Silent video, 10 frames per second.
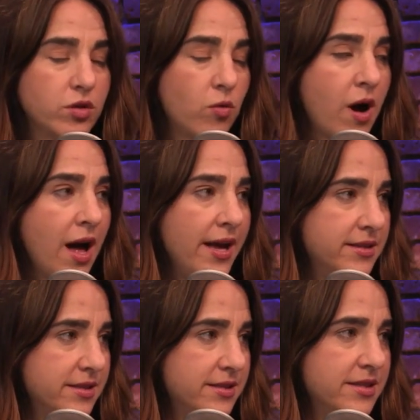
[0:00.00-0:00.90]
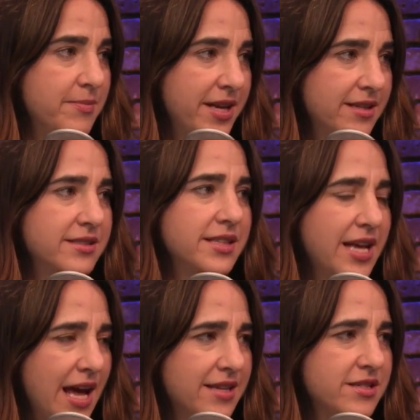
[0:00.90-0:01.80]
Kauai to, to, to make, test it.
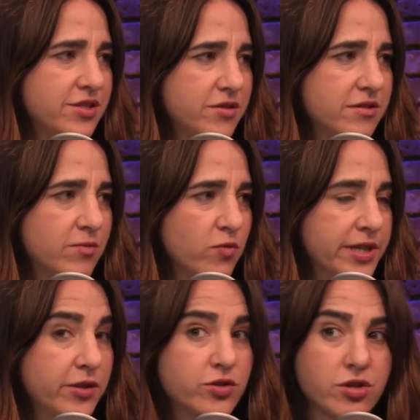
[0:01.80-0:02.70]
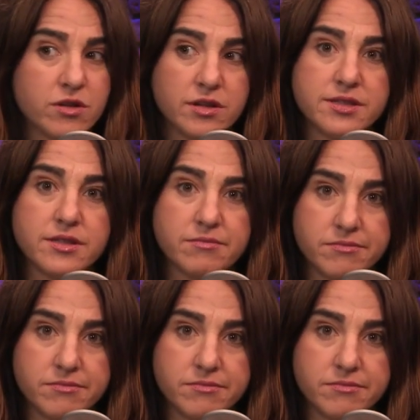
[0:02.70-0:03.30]
Yeah, to do some real journalism.